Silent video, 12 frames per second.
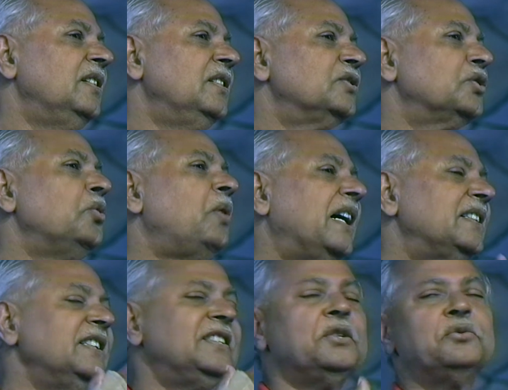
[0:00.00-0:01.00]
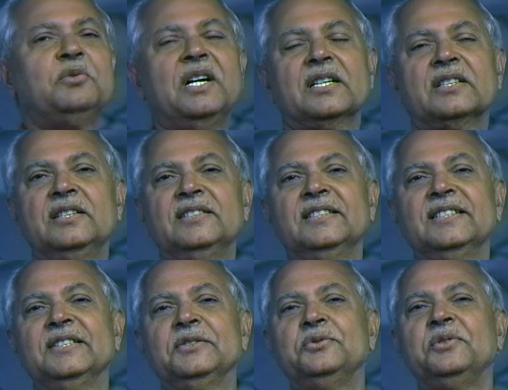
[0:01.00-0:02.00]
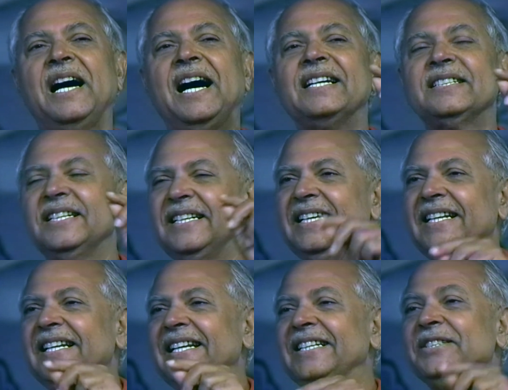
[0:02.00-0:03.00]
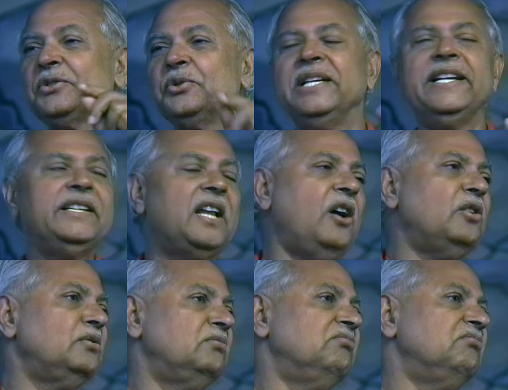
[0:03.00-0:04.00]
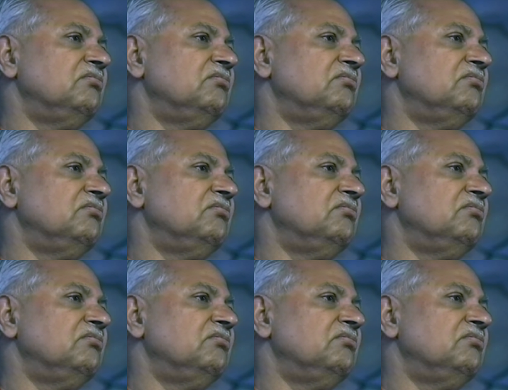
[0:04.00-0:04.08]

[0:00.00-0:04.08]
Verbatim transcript: So what is his work? What he is doing now?